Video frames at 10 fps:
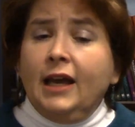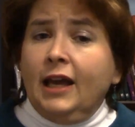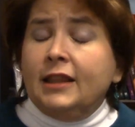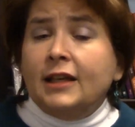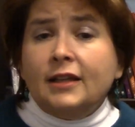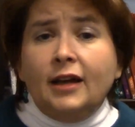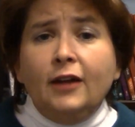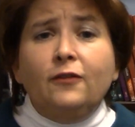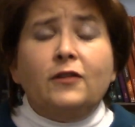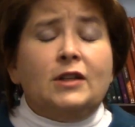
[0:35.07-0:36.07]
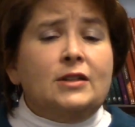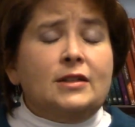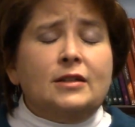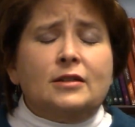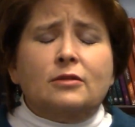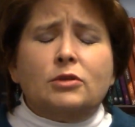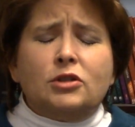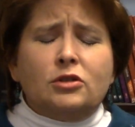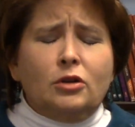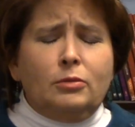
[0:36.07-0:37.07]
and that life consists of
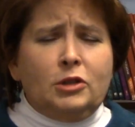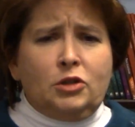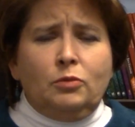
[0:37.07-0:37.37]
so much